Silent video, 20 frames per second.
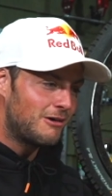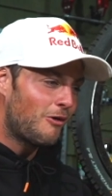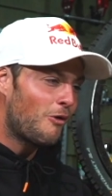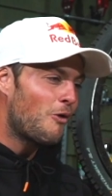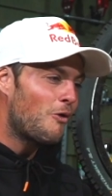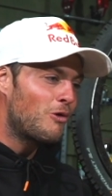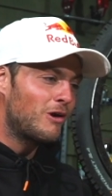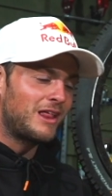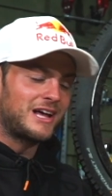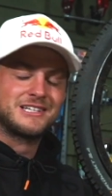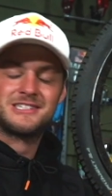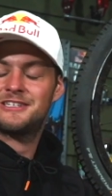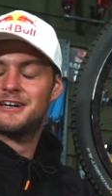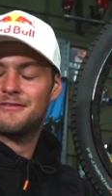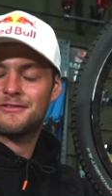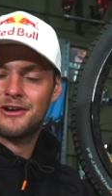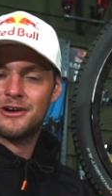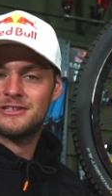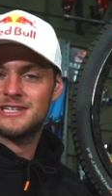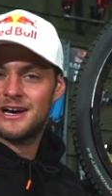All that
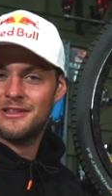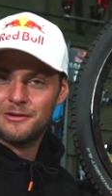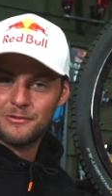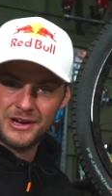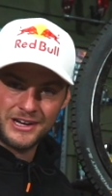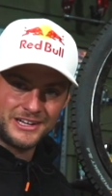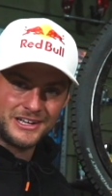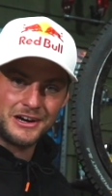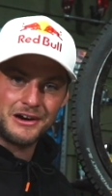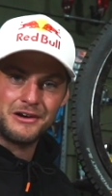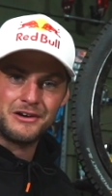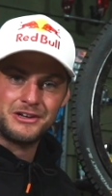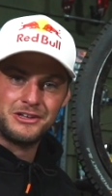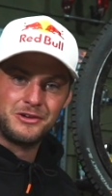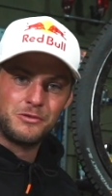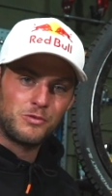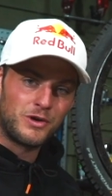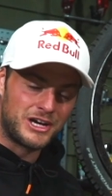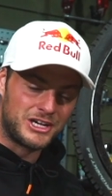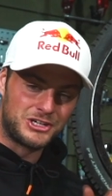stuff goes out the window, and
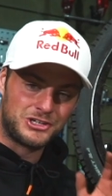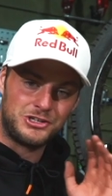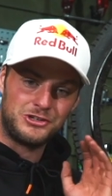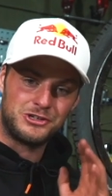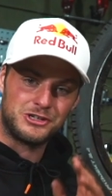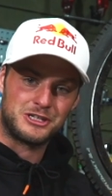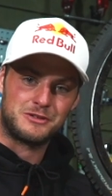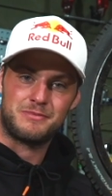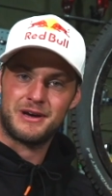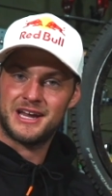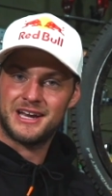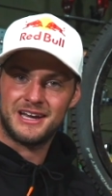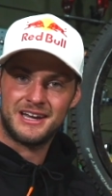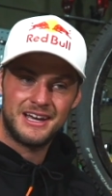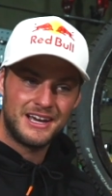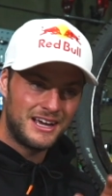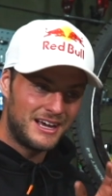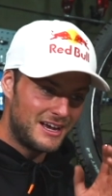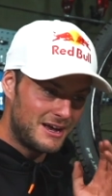you wish you just spent